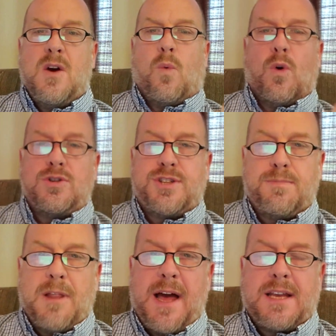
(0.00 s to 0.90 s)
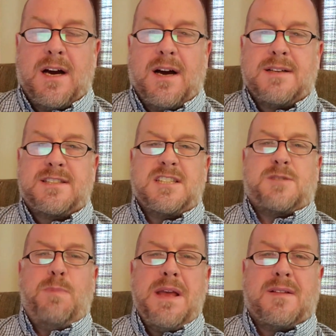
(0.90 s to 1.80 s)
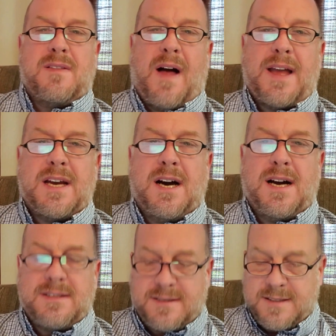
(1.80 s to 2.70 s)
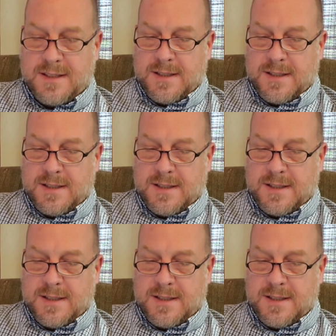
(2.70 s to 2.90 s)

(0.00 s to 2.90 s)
worship like us, speak like us.